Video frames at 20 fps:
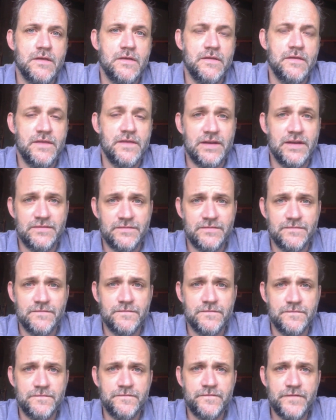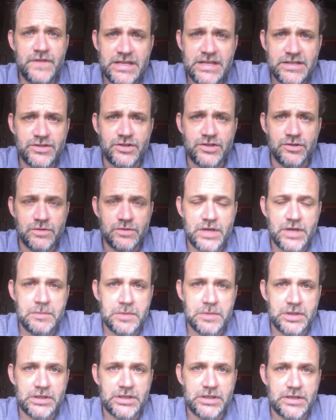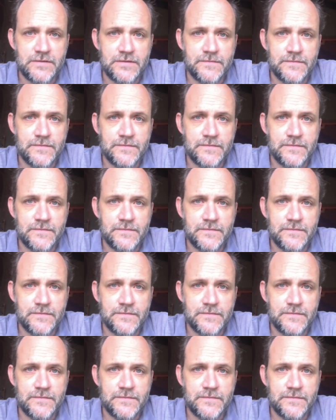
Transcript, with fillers: that feeds you chemically.